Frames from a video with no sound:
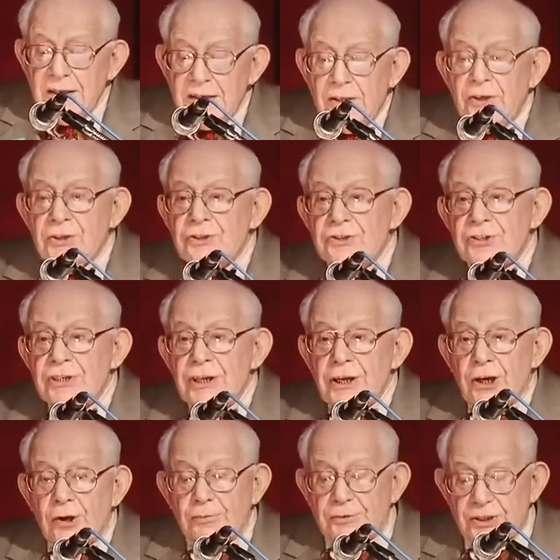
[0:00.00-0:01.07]
This
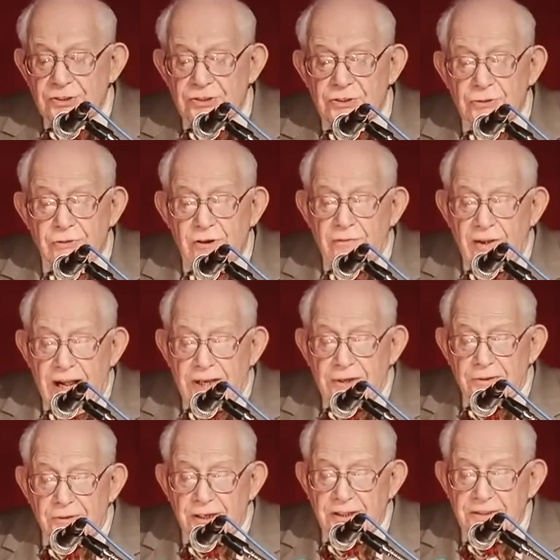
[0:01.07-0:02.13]
helped us to
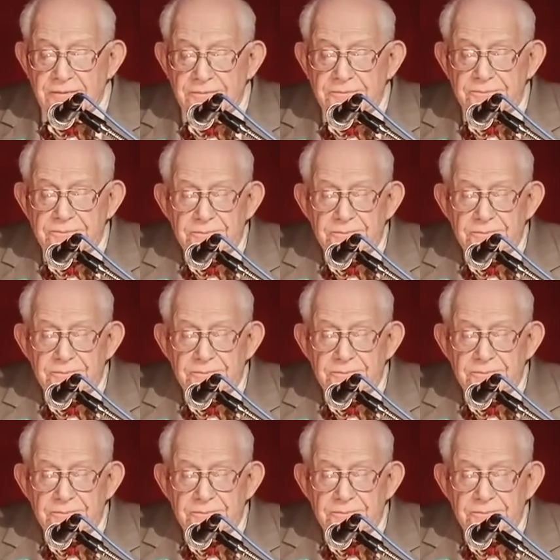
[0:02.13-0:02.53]
evaluate.